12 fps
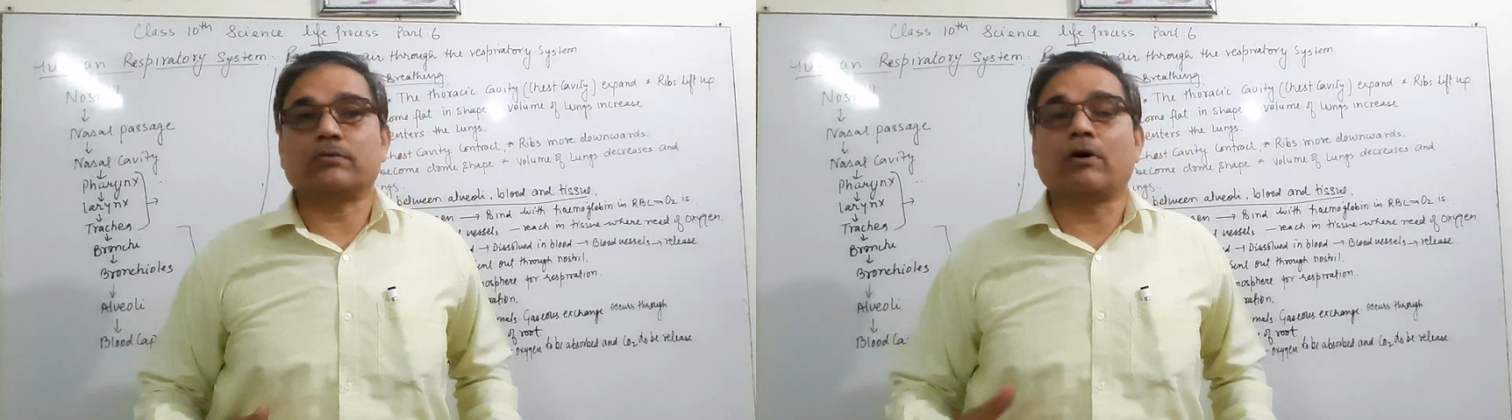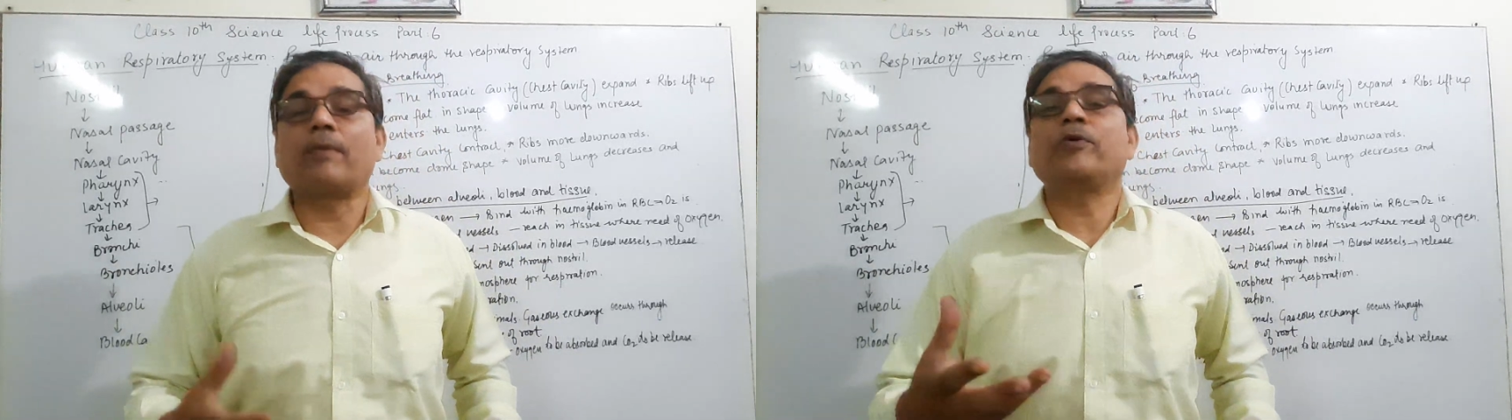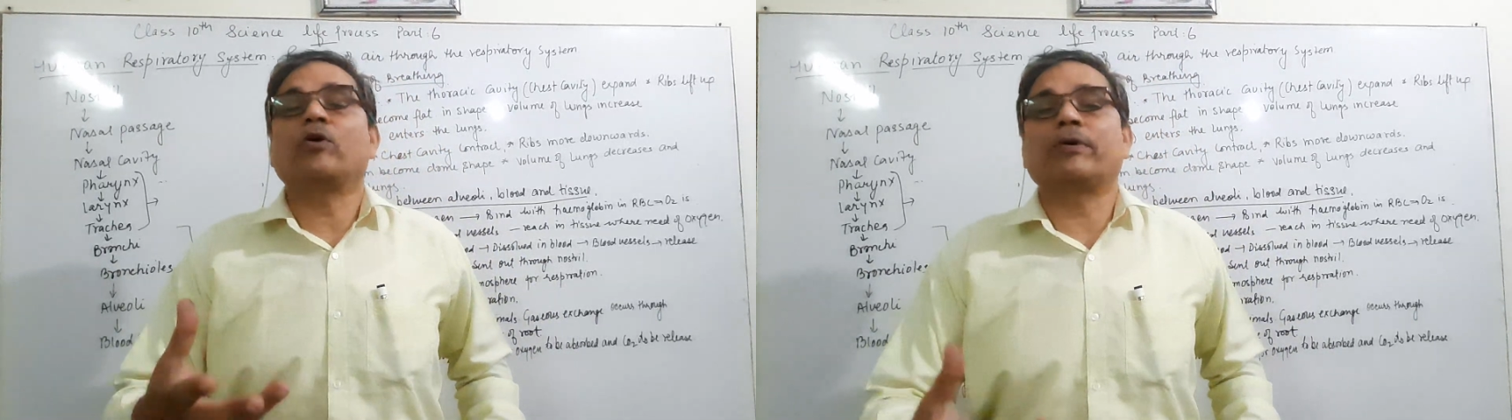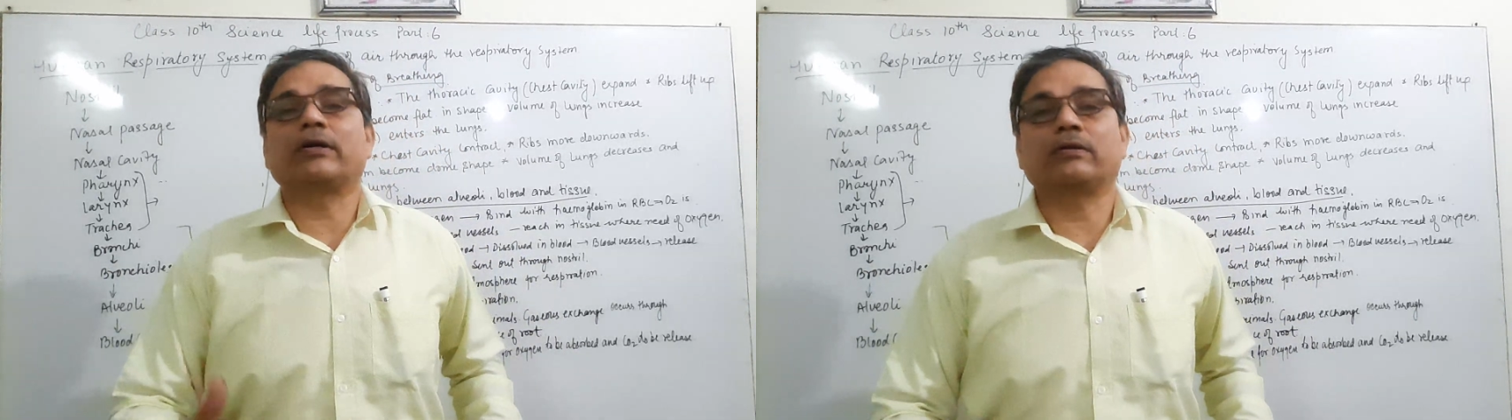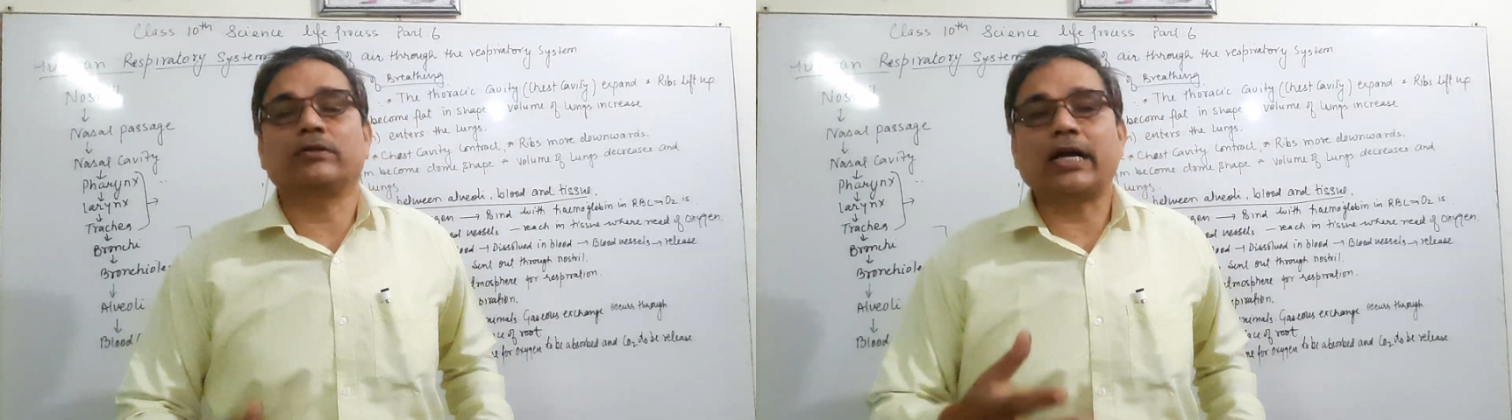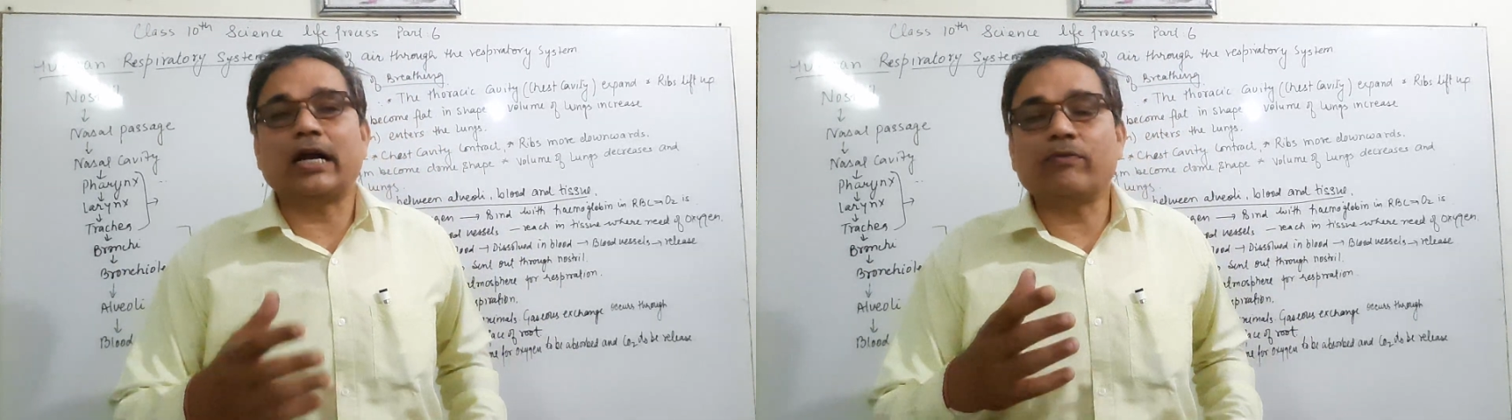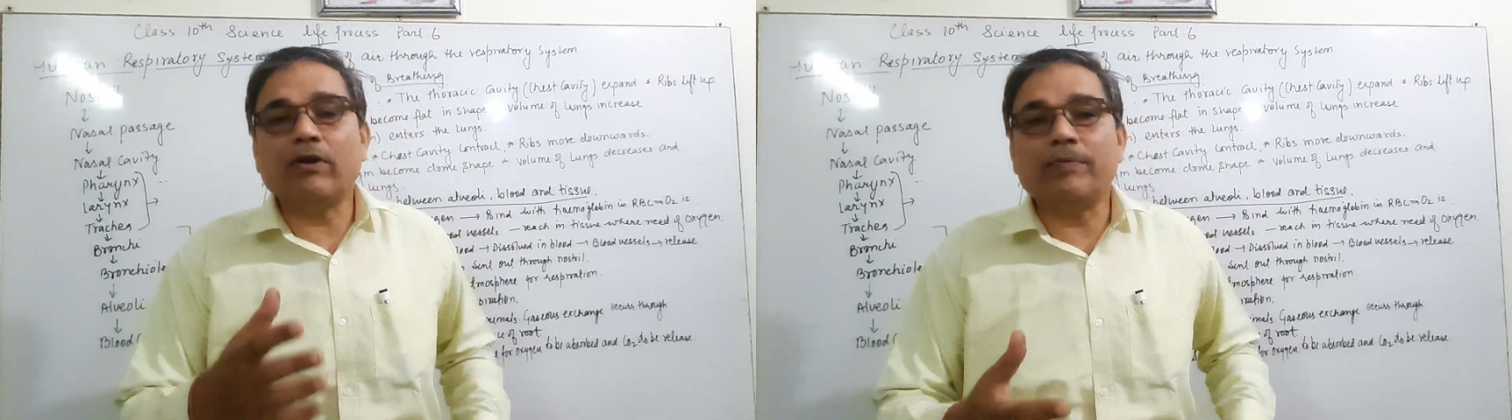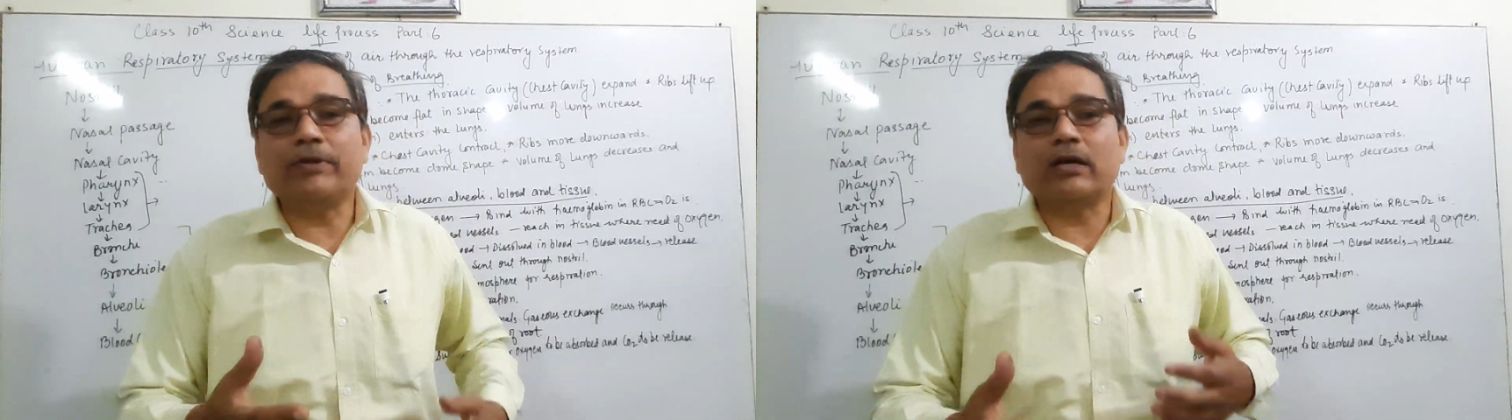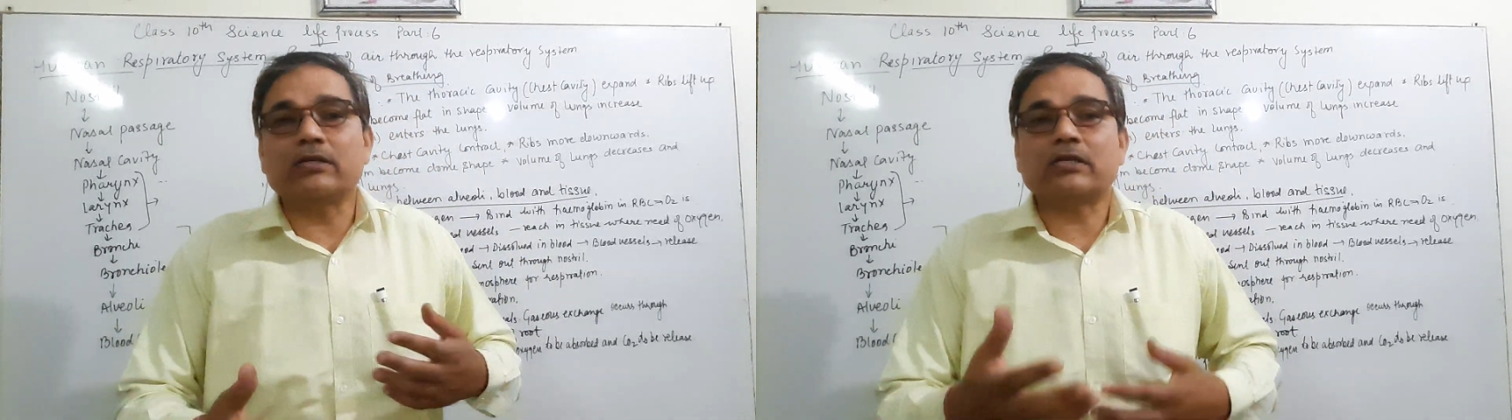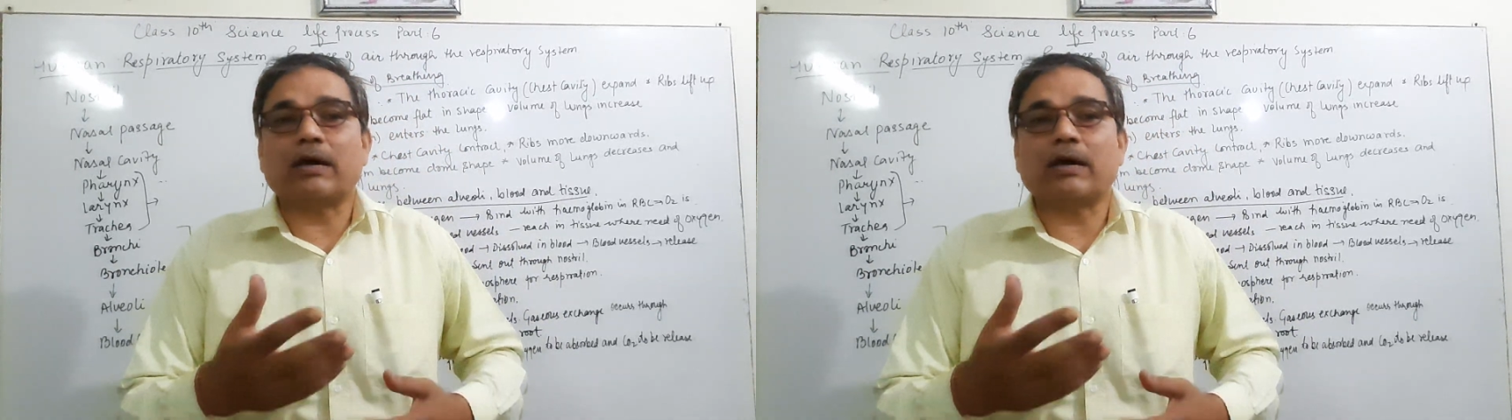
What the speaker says: abdomen. That will be the